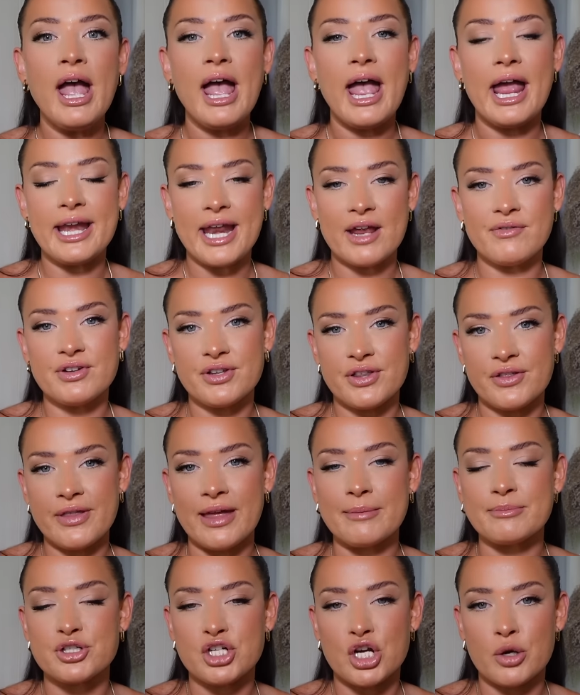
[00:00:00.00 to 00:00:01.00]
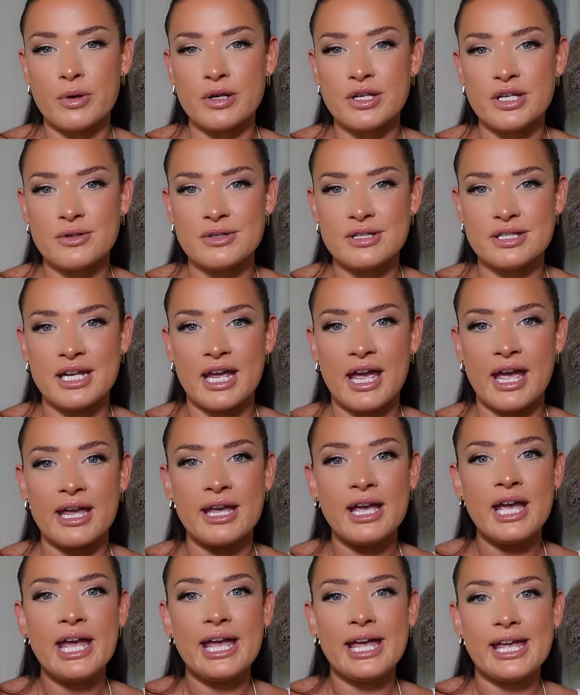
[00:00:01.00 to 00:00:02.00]
And everything that I'm showing you
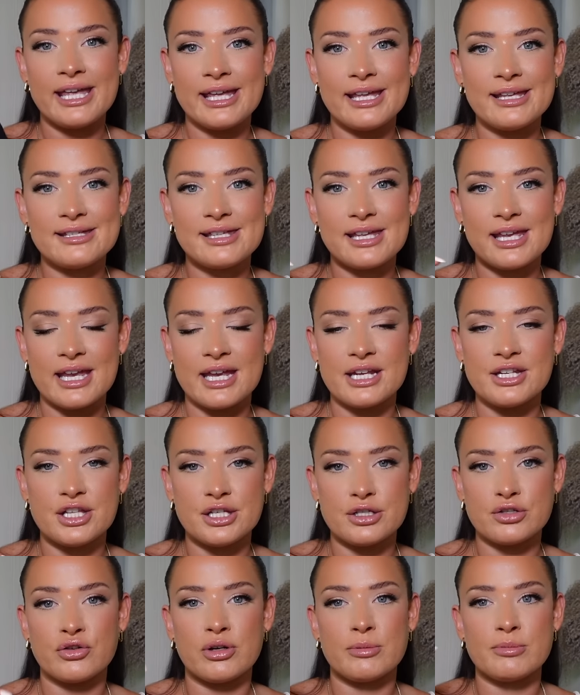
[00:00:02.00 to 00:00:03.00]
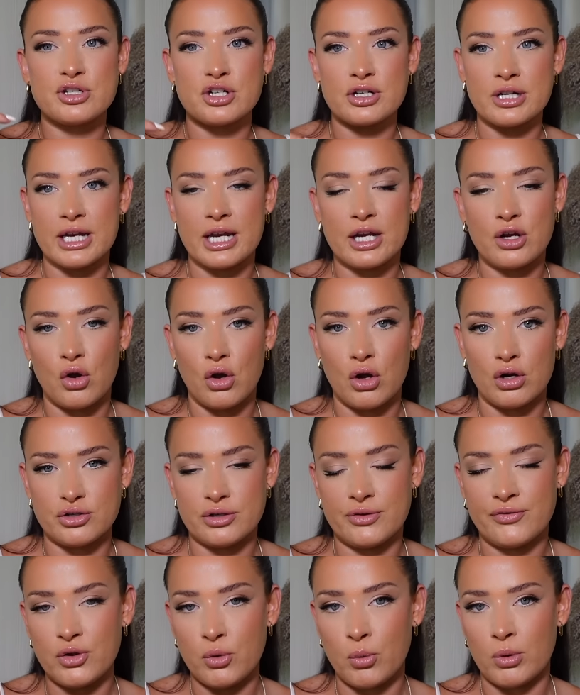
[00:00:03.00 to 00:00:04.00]
today is in the description in order
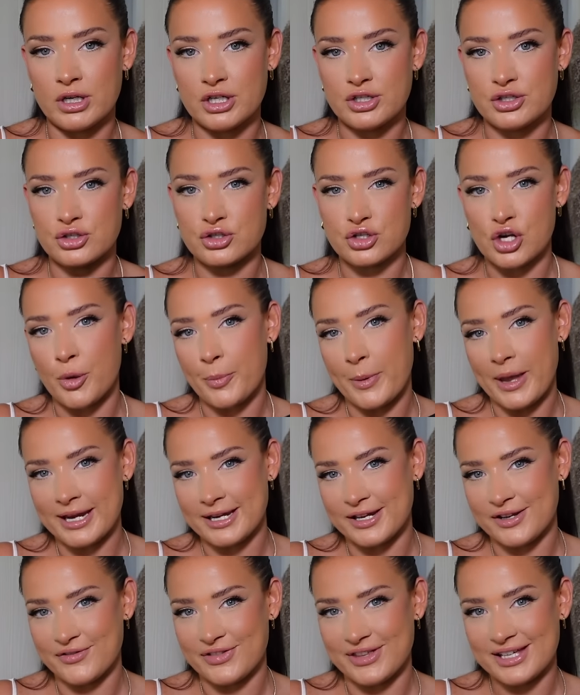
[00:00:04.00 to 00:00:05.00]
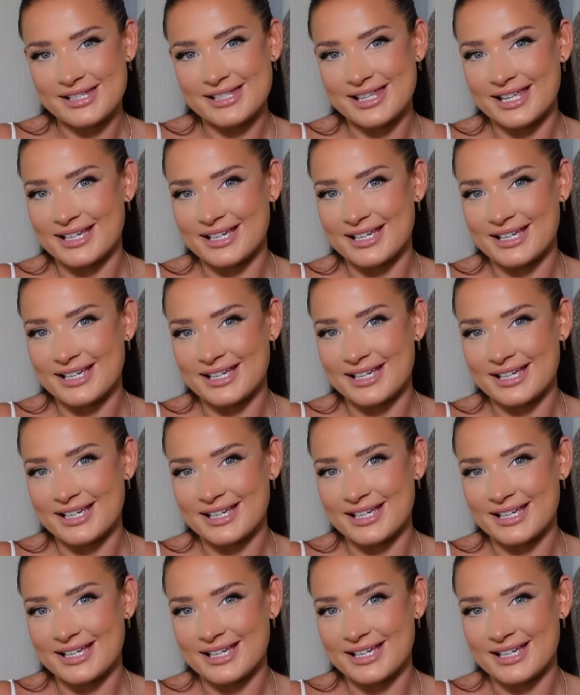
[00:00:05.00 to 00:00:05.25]
if you wanted to shop any of these